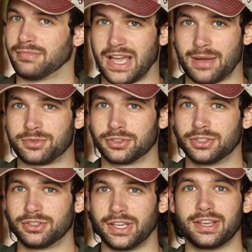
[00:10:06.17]

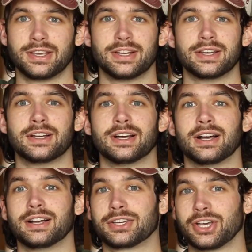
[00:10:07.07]
Absolutely.
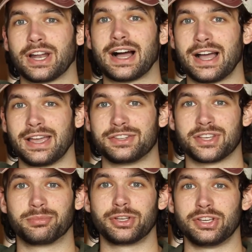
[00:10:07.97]
Could I
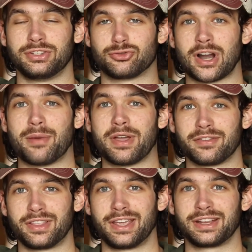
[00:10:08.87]
simply drop
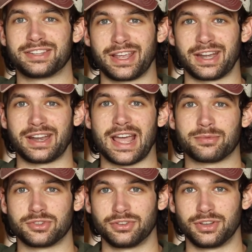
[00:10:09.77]
everything, taking an
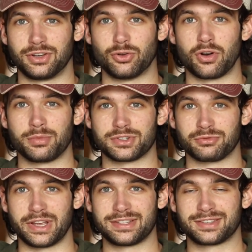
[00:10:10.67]
absolutely enormous
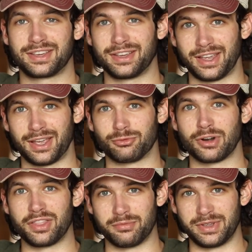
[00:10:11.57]
risk, and
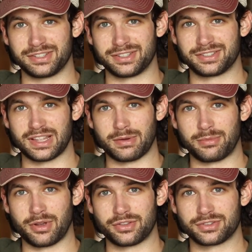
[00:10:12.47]
run the business that my
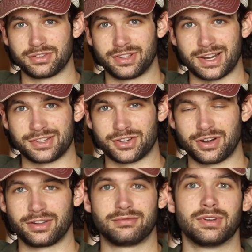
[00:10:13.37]
brothers and I
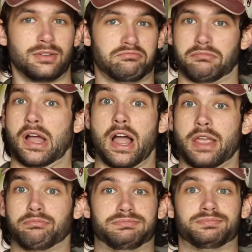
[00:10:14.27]
started?
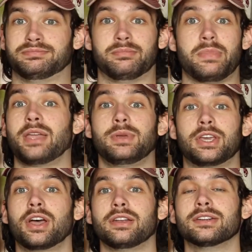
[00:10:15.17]
I maybe
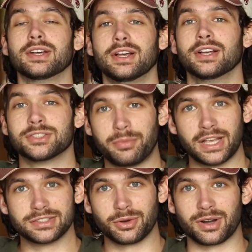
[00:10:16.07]
could. So
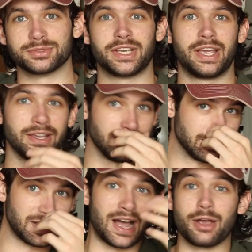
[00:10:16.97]
basically what I'm saying
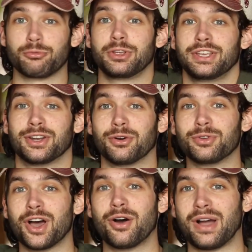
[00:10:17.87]
is, I really don't
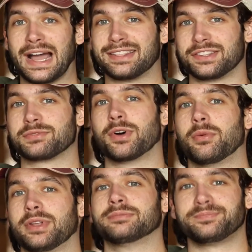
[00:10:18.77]
know at this
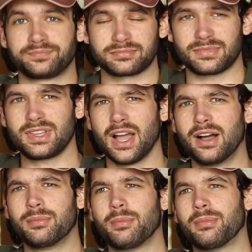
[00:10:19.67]
moment.
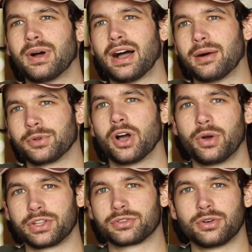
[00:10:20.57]
I'm
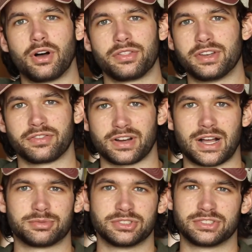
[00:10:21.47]
going through all the different
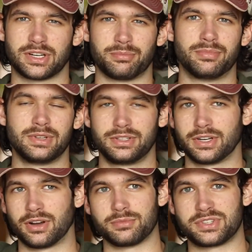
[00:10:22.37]
options.
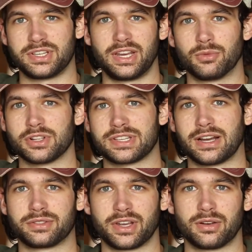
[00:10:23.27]
I'm seeing what's
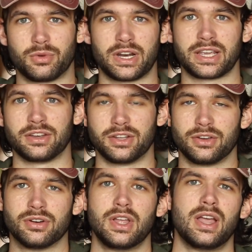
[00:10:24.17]
out there and what I can
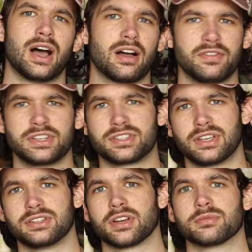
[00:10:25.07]
do.
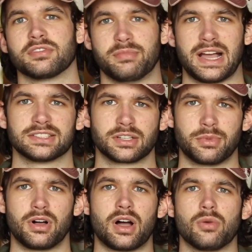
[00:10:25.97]
Obviously, in terms of
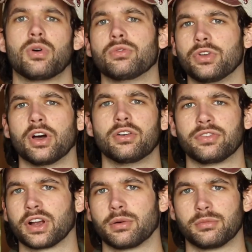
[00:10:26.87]
basketball, I won't know
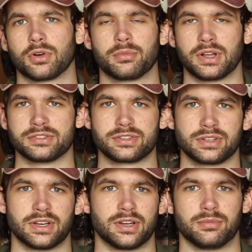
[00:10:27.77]
for a couple more months.
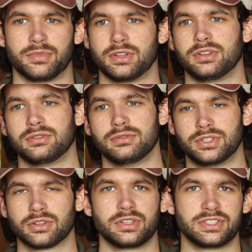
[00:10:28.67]
The
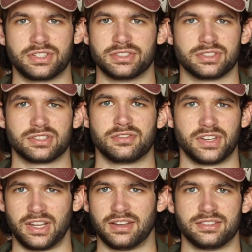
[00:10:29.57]
EuroLeague season doesn't
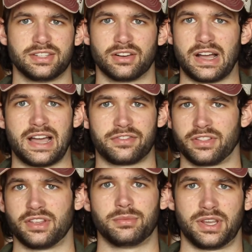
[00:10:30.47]
even end until after
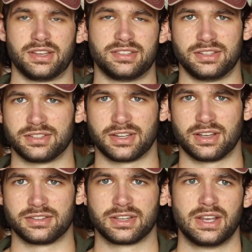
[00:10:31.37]
the NBA season
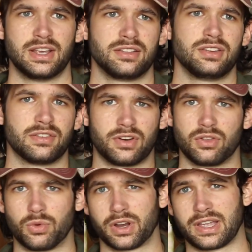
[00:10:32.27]
does. Then you have all
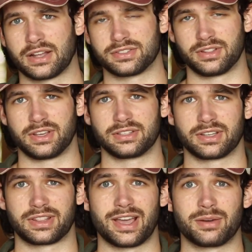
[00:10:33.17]
the workouts and things
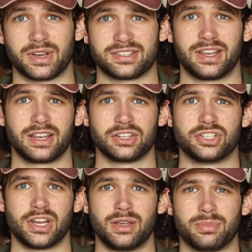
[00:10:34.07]
like that. Am I staying in
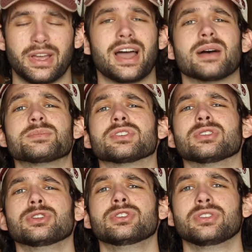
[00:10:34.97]
shape?
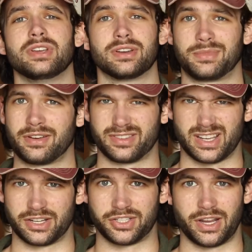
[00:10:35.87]
Absolutely. I'm never
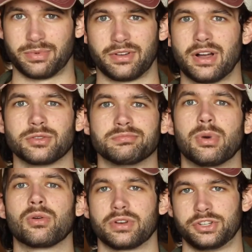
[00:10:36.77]
out of shape. I was
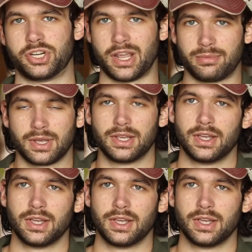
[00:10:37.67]
born in shape.